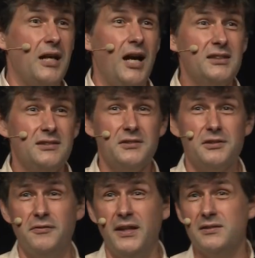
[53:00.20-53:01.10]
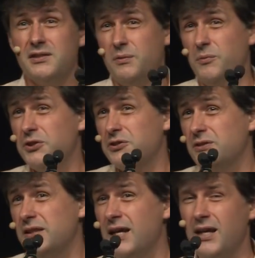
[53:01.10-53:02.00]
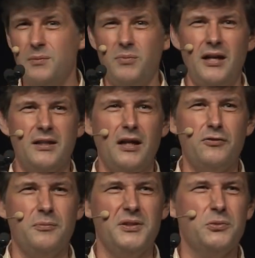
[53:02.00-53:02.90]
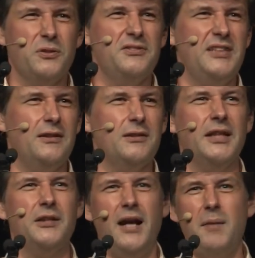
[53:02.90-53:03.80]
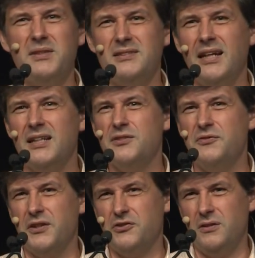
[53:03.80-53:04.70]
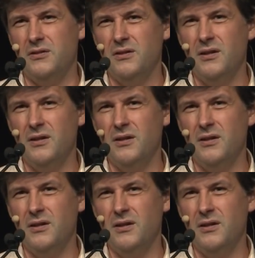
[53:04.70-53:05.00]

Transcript: constant surveillance commercially and by our governments would have sounded like crappy science fiction.